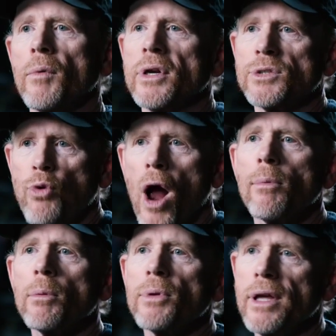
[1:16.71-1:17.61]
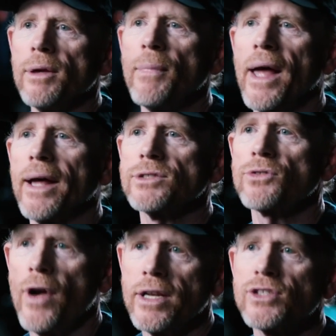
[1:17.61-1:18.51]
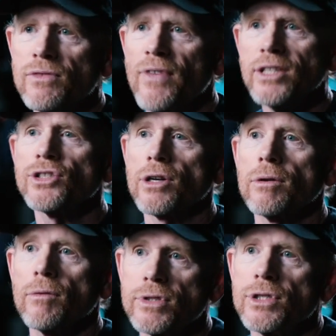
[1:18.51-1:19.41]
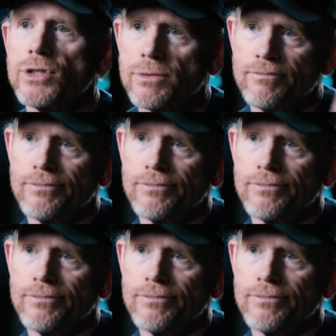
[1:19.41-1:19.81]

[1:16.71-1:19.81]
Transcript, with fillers: what is probably man's greatest adventure, which is,